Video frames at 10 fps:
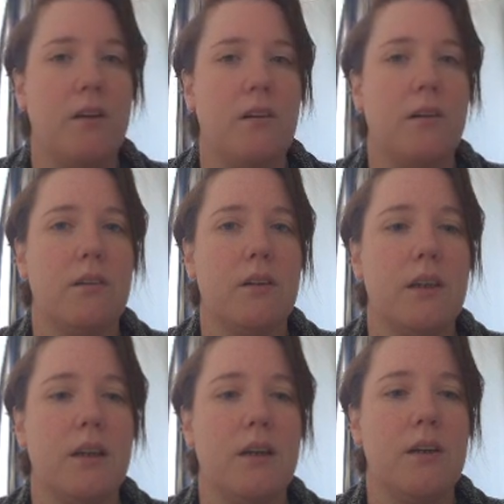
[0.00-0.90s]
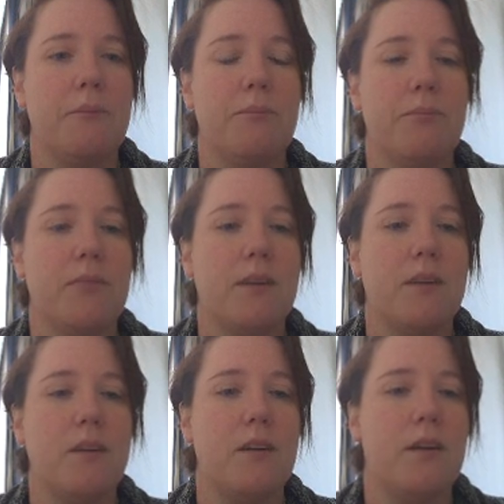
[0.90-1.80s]
Okay.
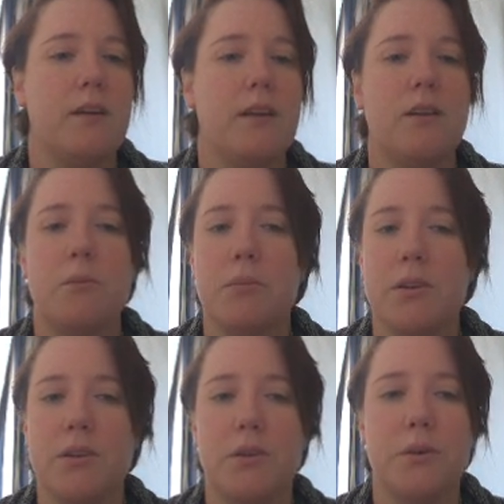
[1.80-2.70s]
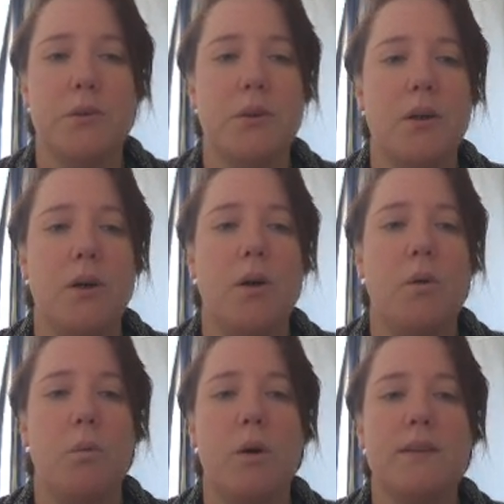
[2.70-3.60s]
Then number 2.
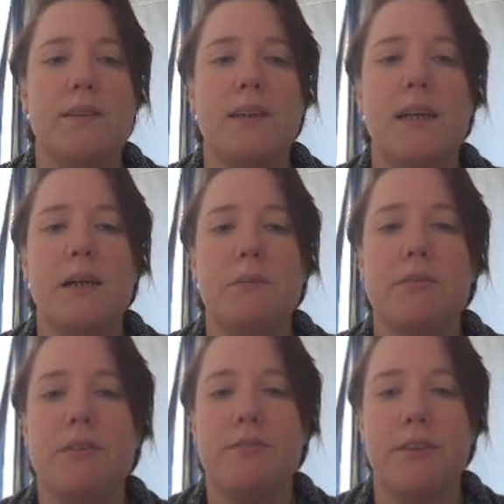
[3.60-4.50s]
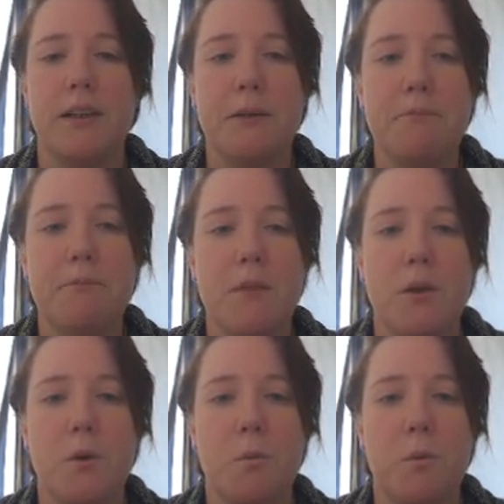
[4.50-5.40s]
What's the name of the film?
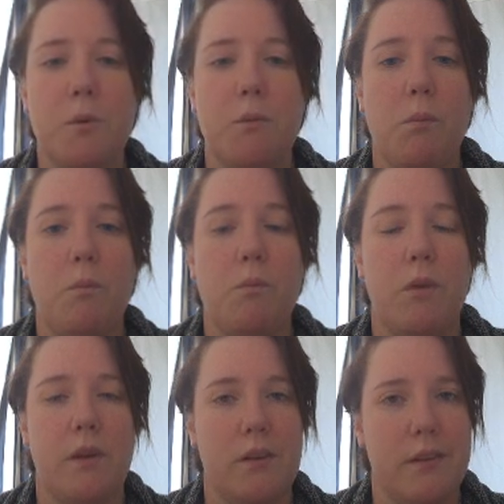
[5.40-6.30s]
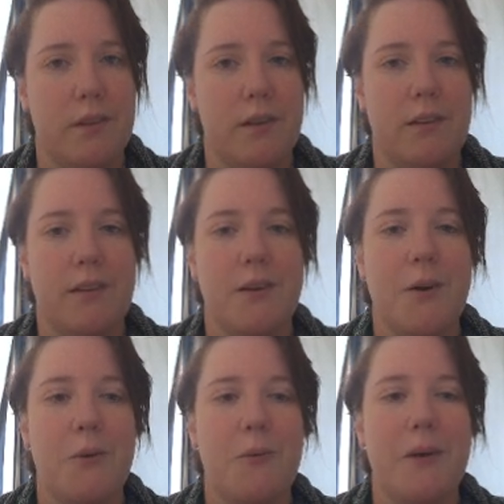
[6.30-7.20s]
I nearly said it there.
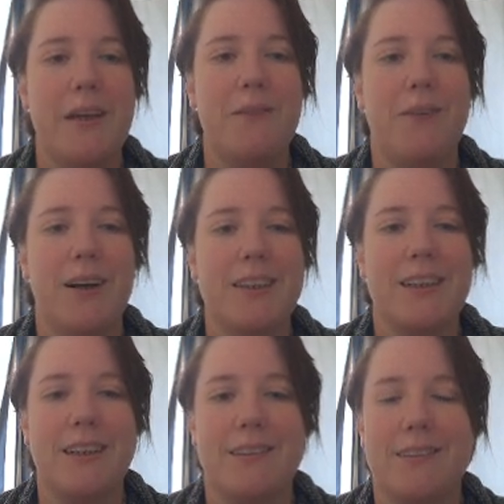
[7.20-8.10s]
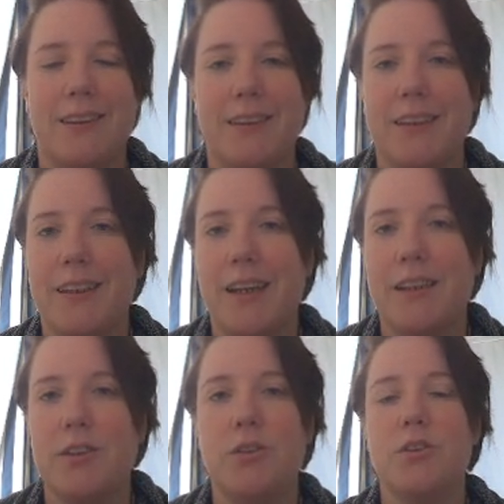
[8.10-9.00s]
We watched last night.
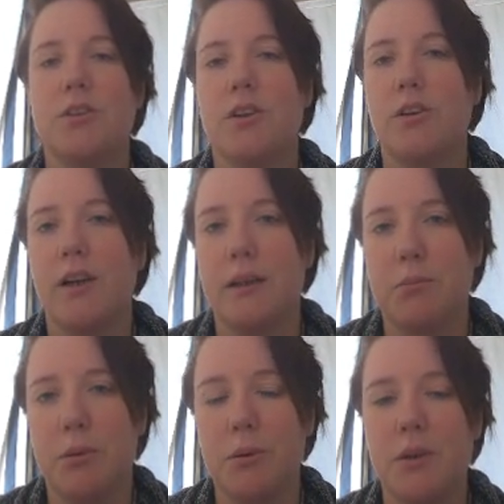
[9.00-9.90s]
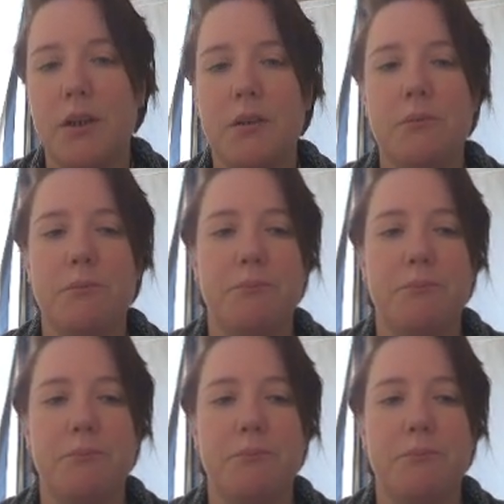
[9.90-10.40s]
Again, use the correct pronoun.